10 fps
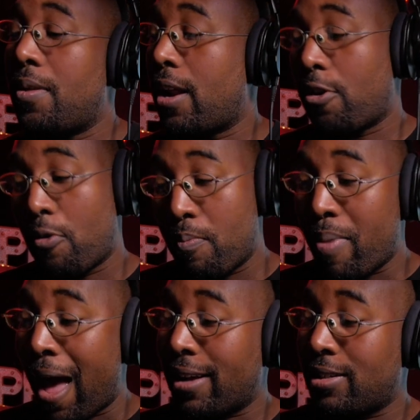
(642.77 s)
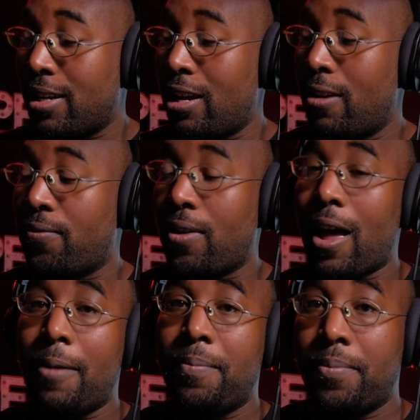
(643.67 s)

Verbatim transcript: then I go back to E flat.